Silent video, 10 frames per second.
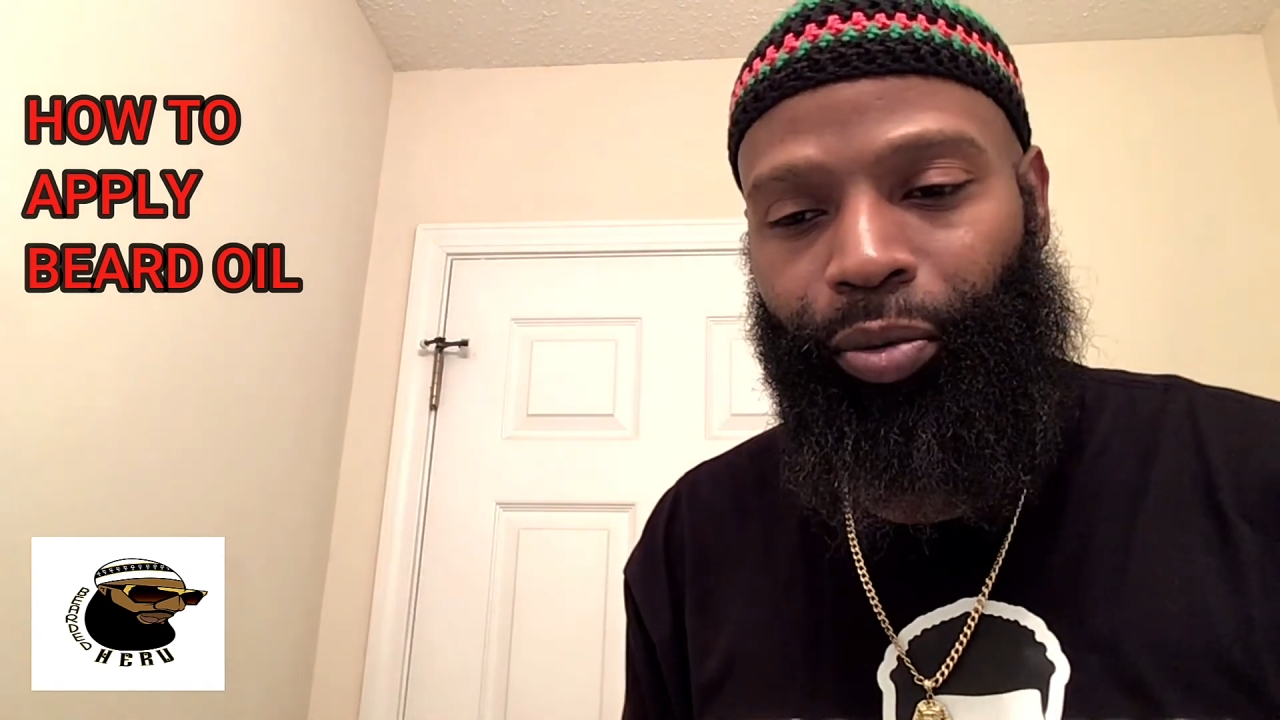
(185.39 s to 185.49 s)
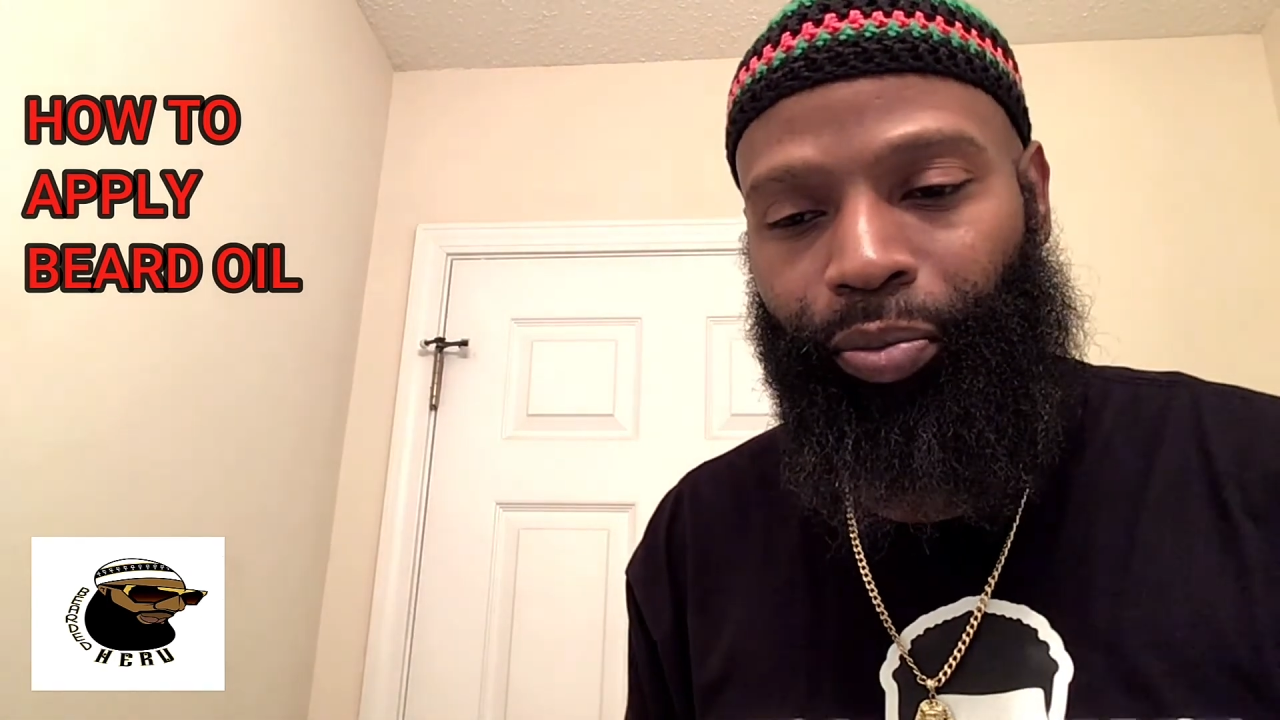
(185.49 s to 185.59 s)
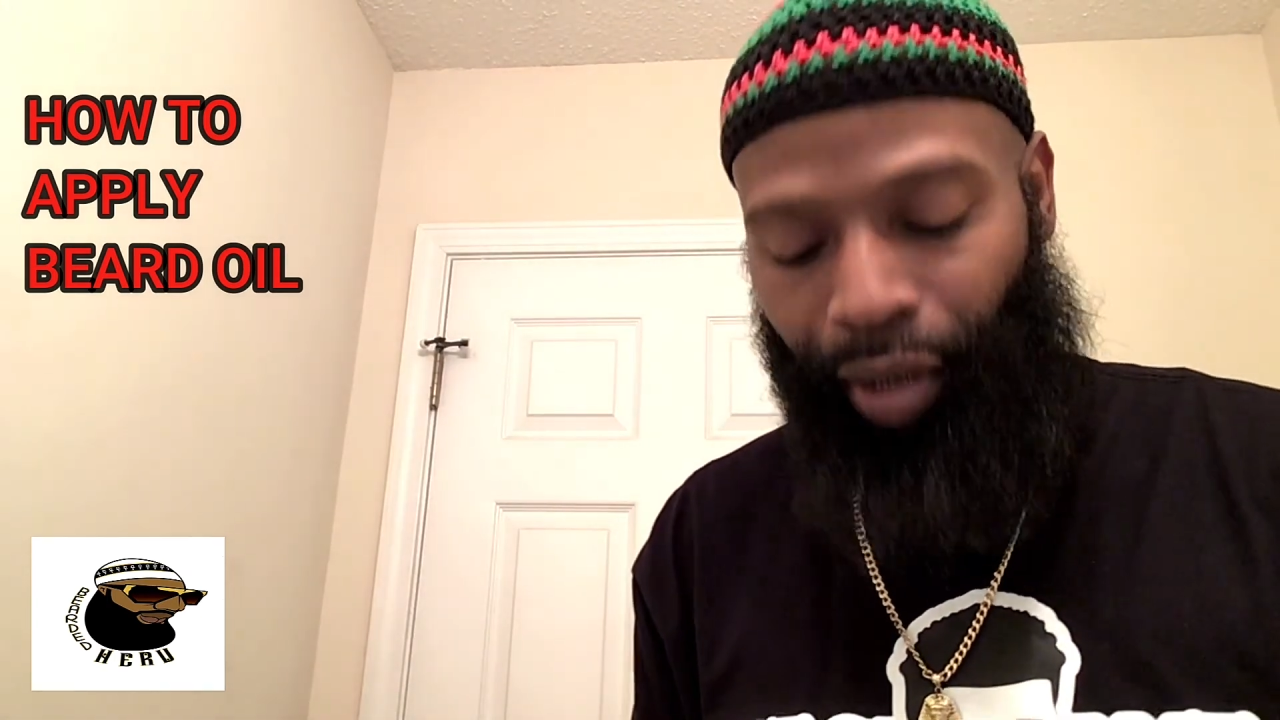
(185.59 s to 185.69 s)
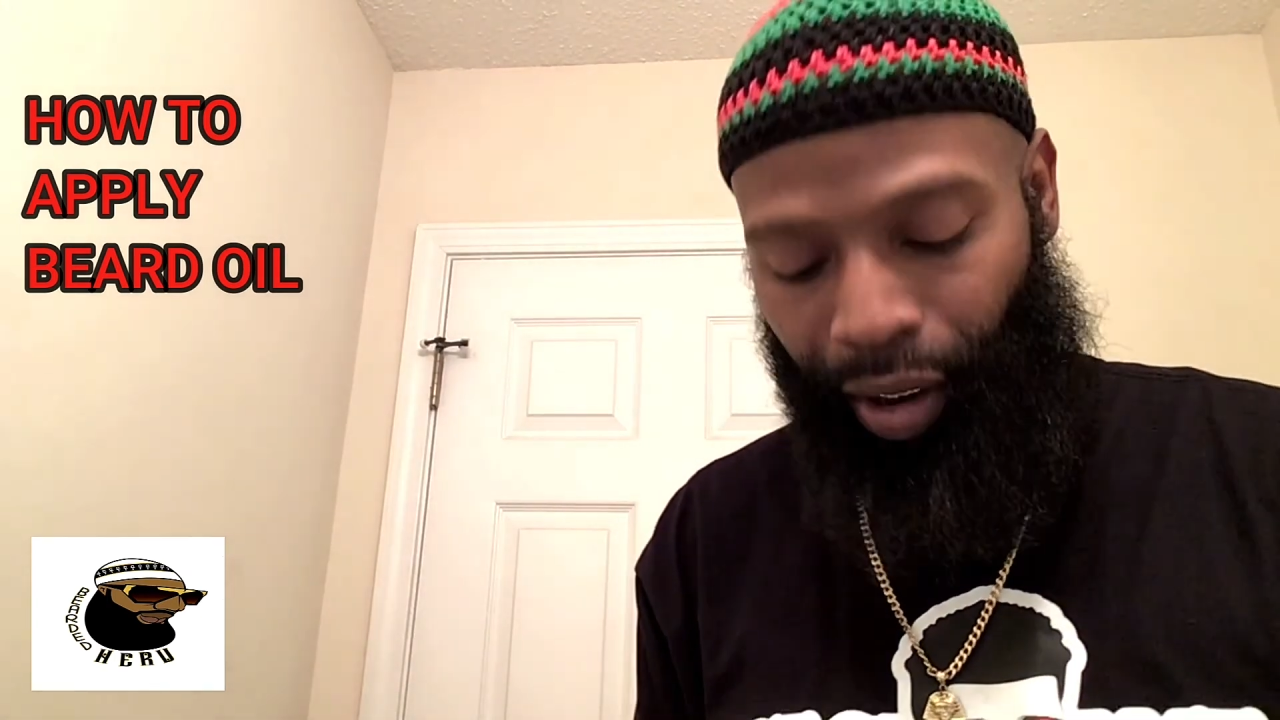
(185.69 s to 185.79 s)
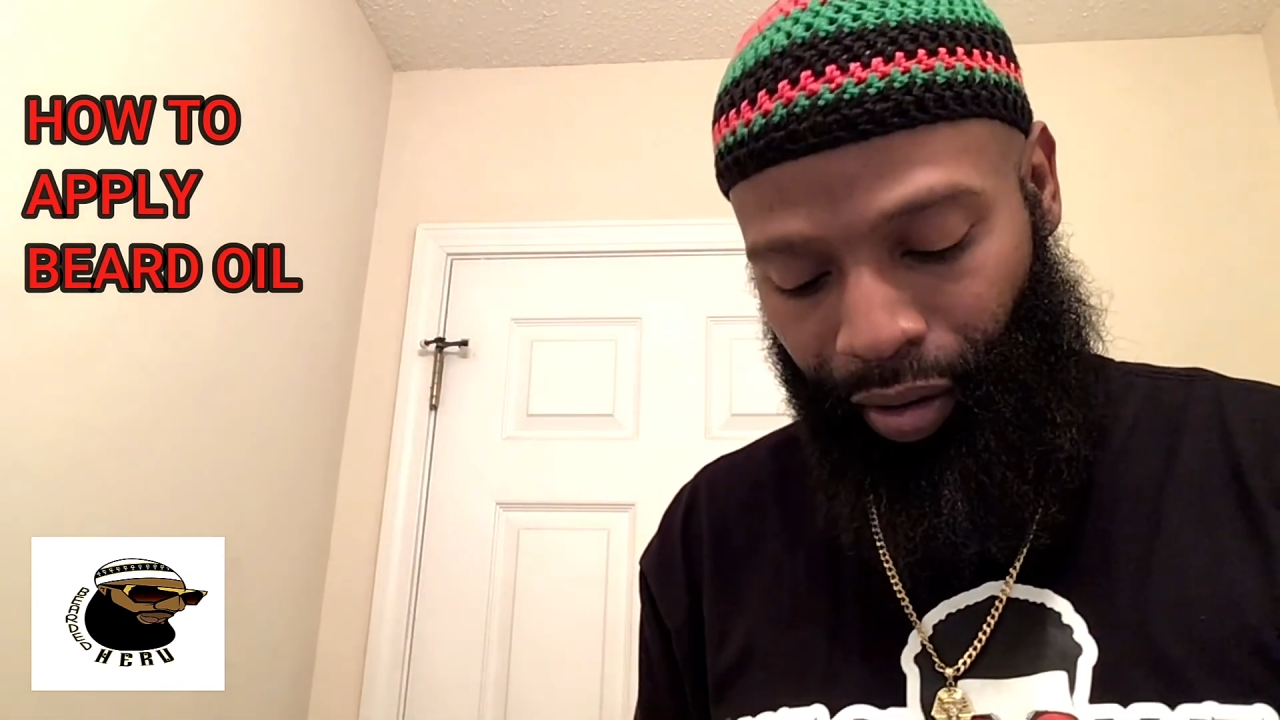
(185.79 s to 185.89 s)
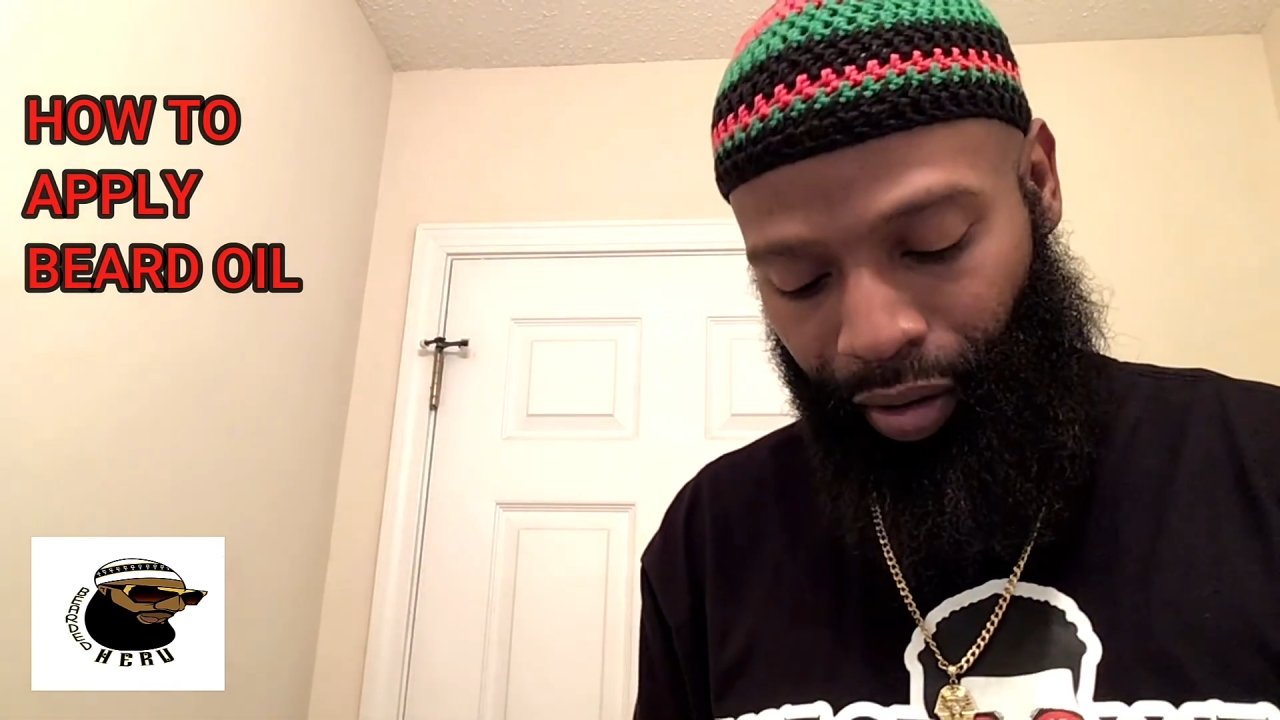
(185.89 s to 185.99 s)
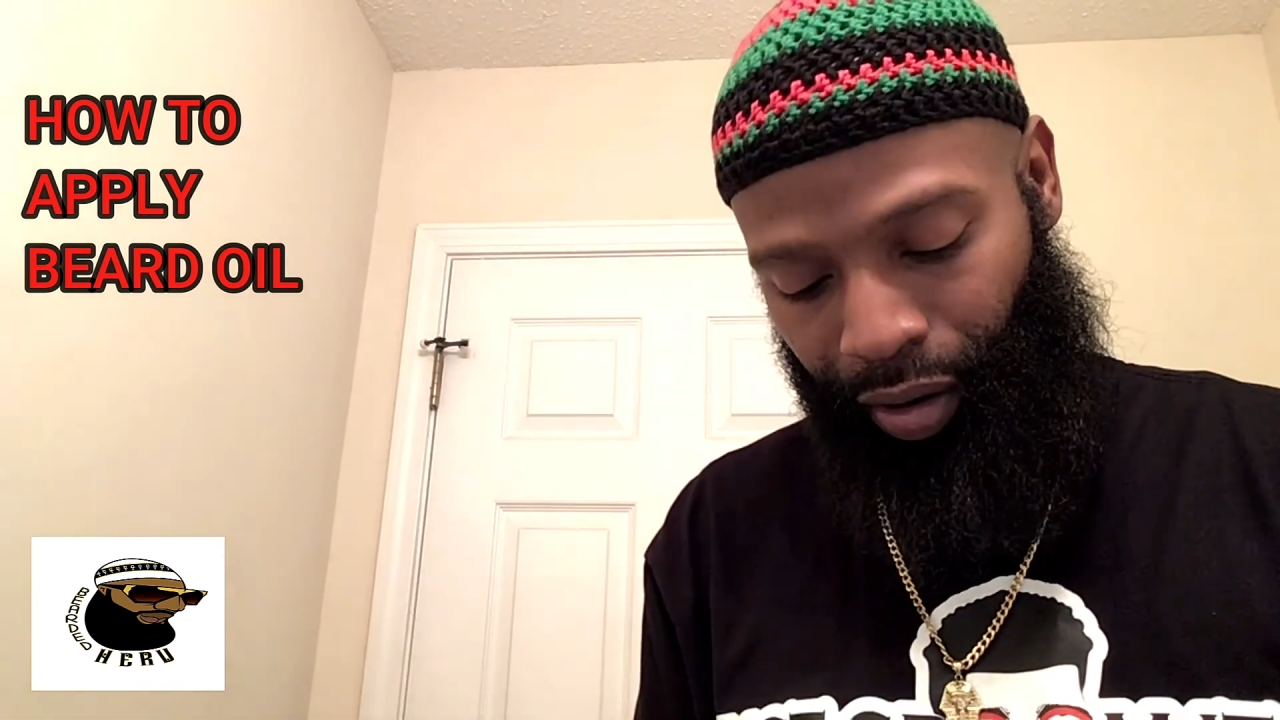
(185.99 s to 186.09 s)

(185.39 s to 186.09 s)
products.